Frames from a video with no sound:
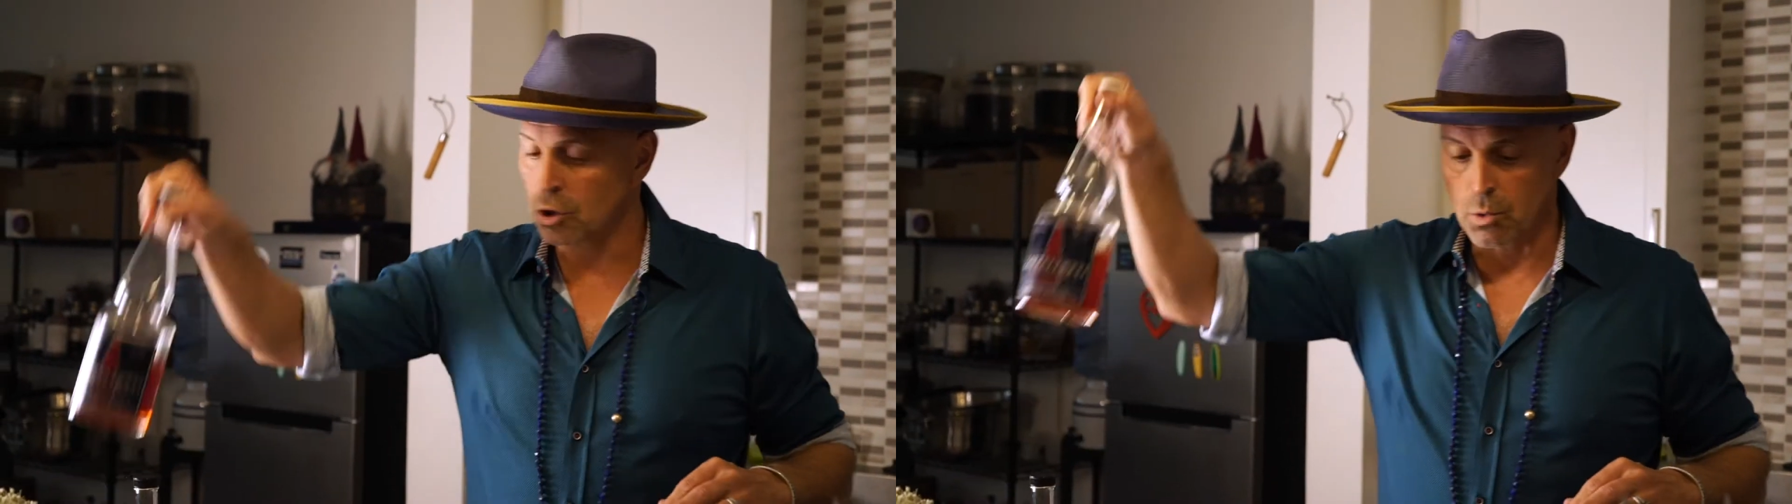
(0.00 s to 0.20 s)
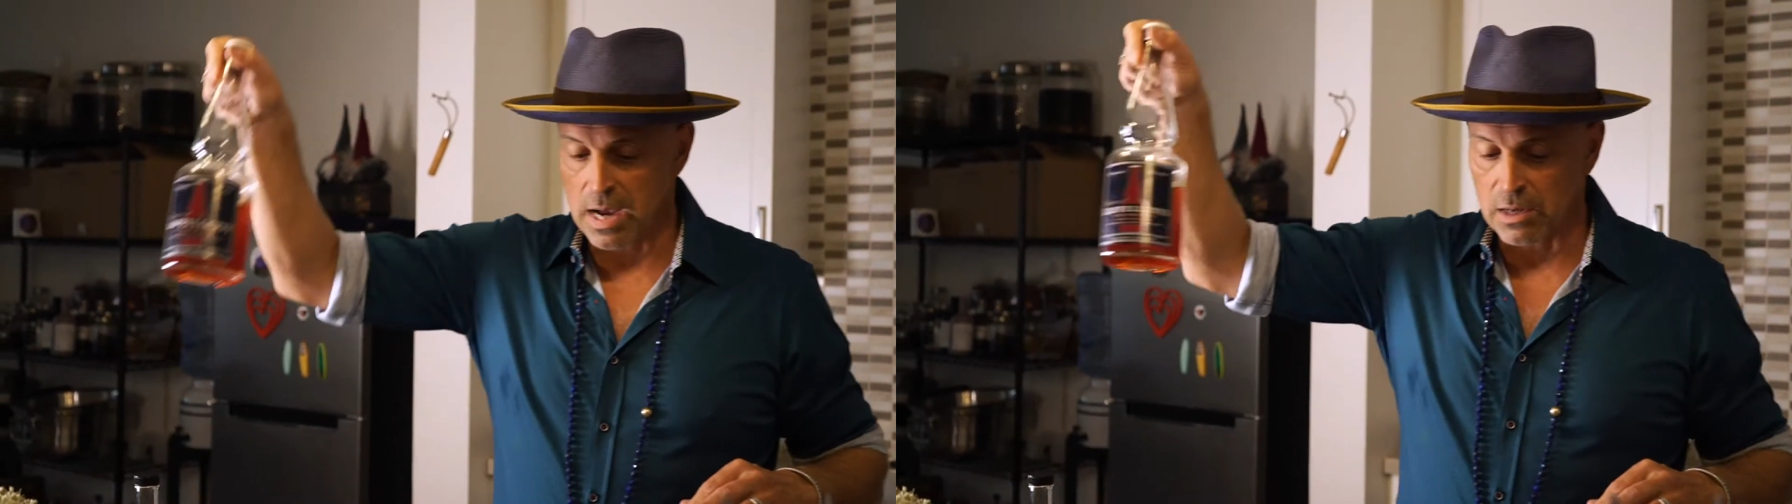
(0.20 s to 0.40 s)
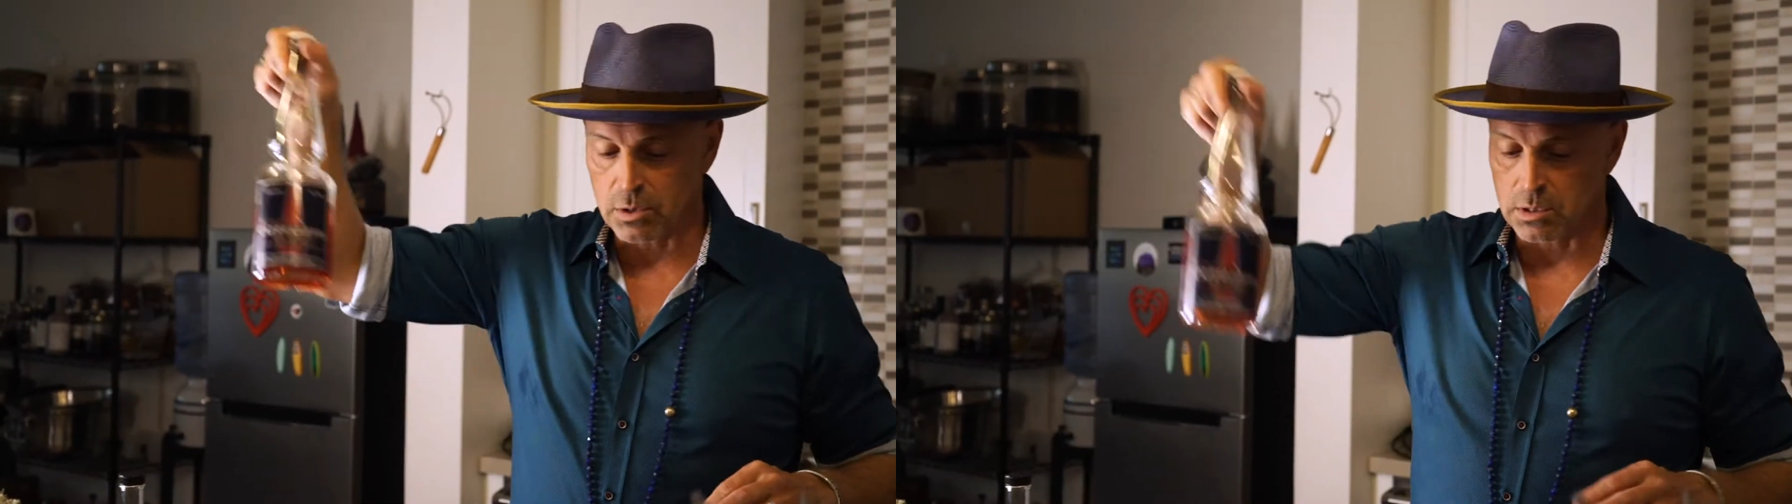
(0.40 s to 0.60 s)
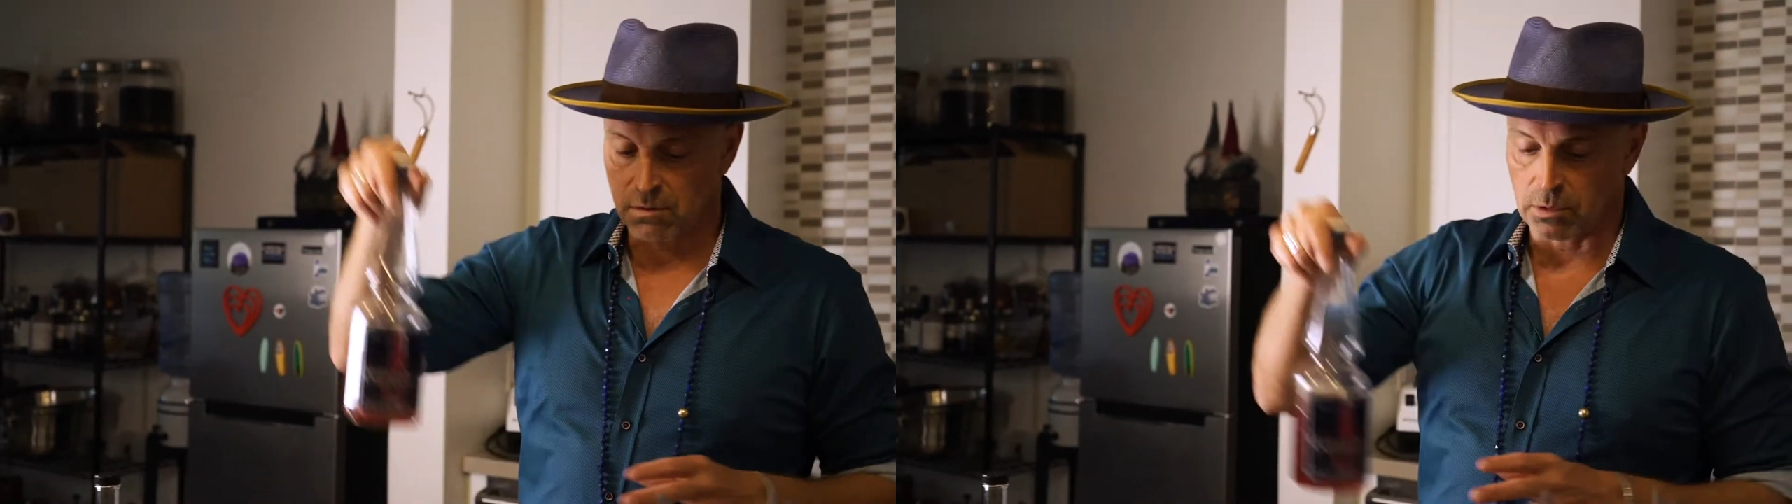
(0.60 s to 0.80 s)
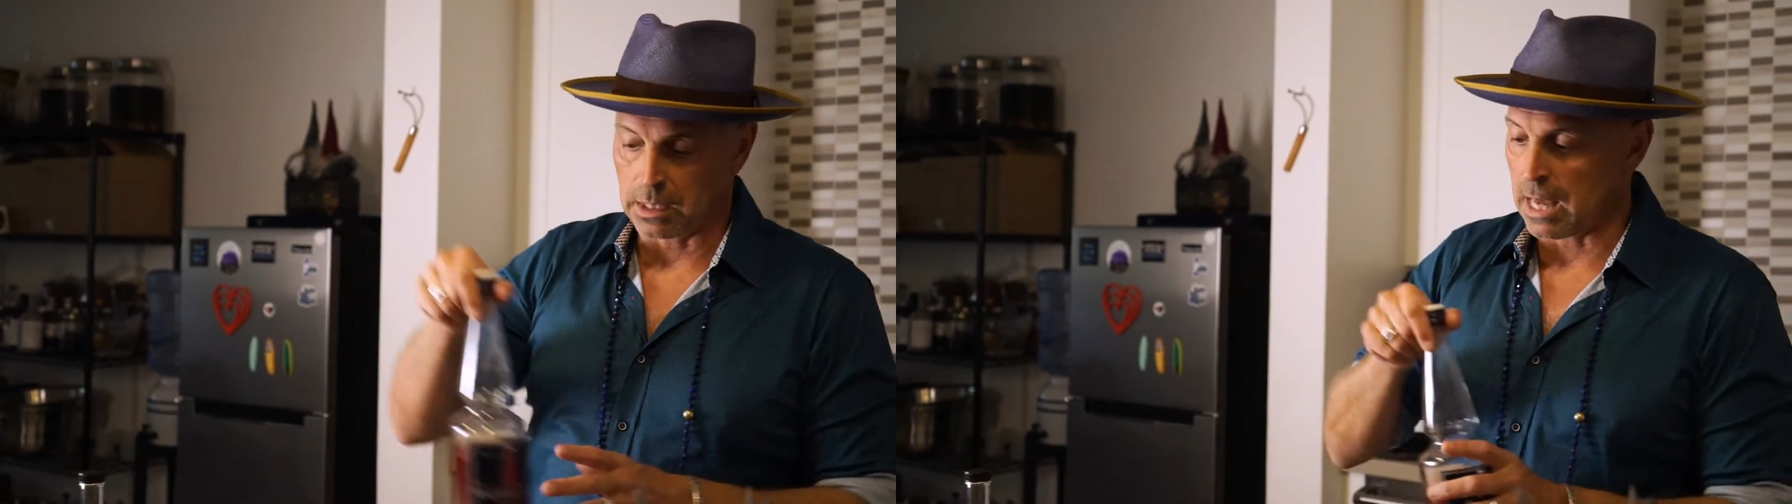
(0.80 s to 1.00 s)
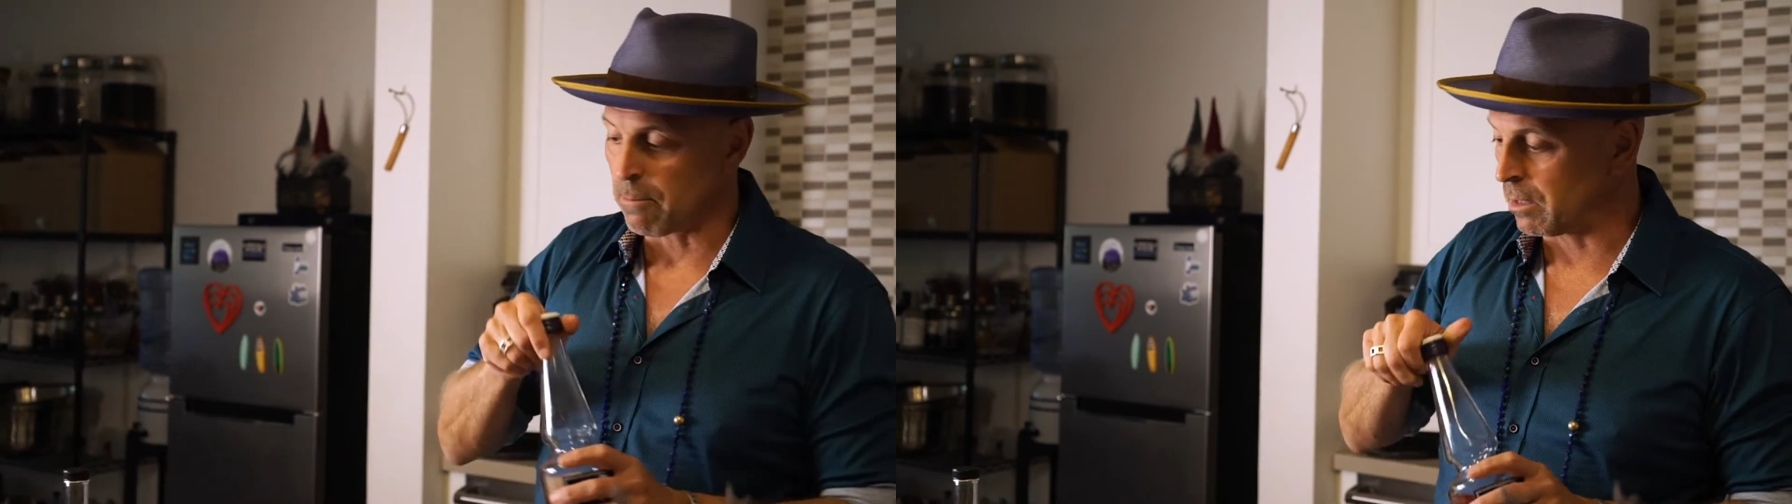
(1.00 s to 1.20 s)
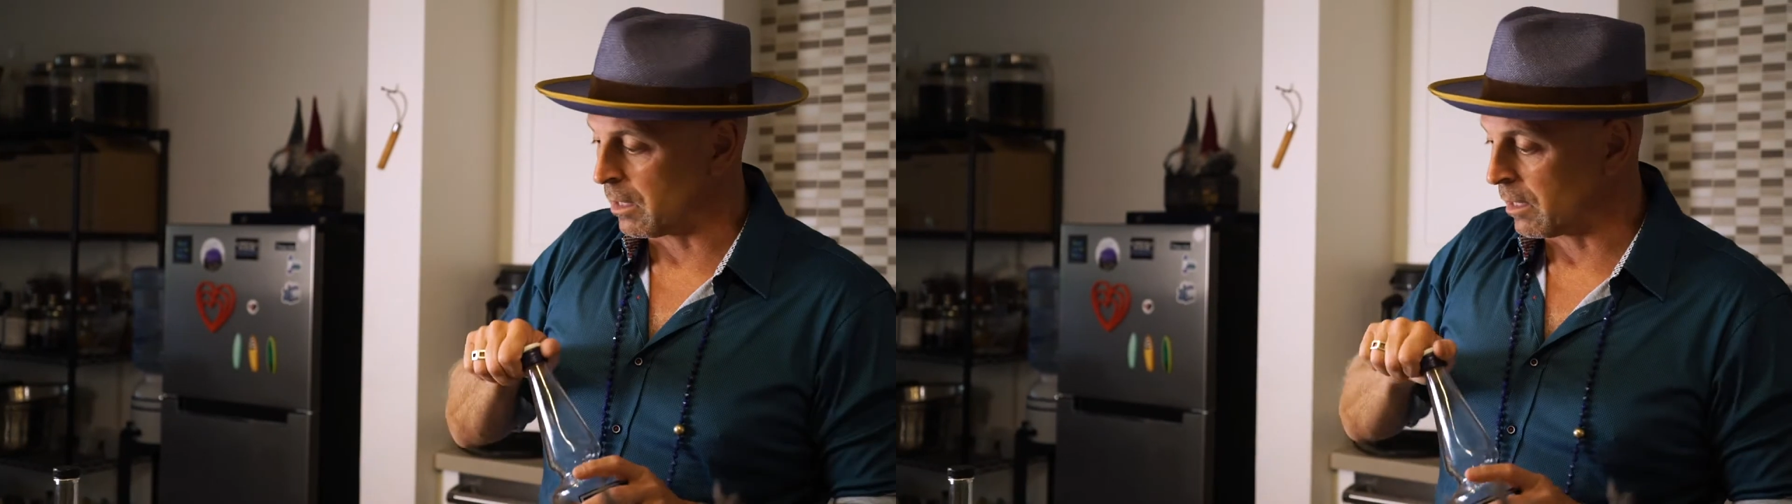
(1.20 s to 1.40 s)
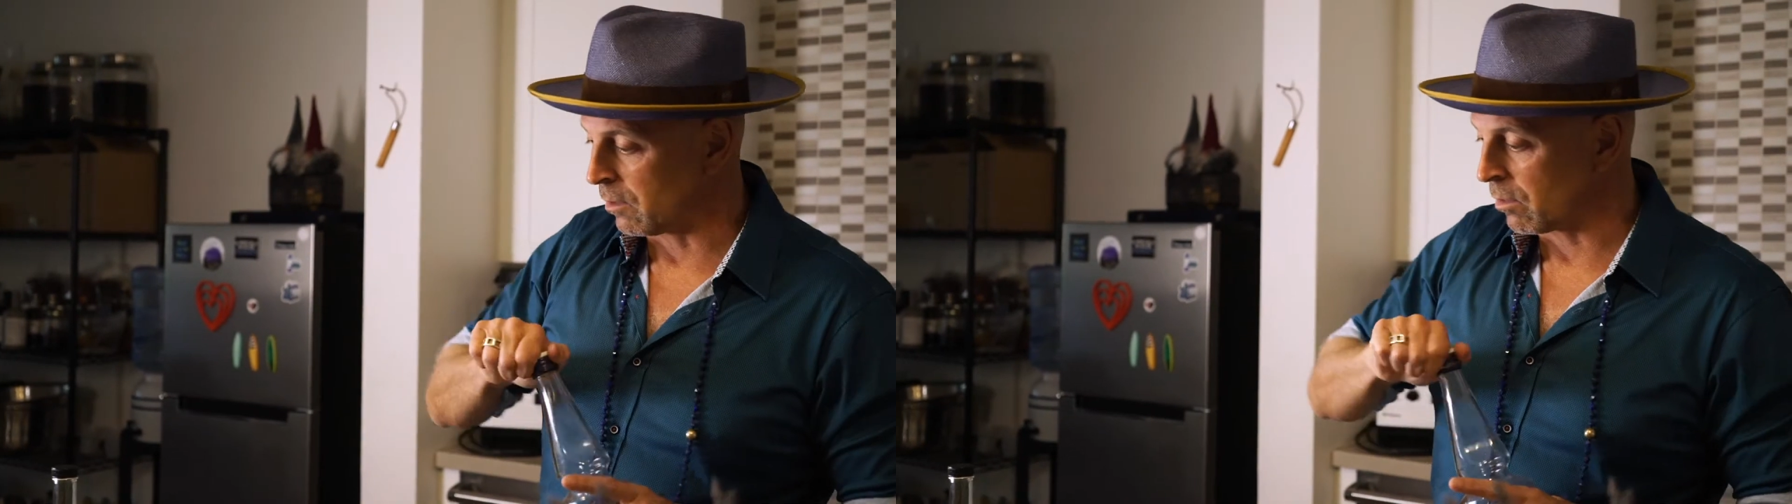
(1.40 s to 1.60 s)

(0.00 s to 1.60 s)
2 ounces of the Cappelletti,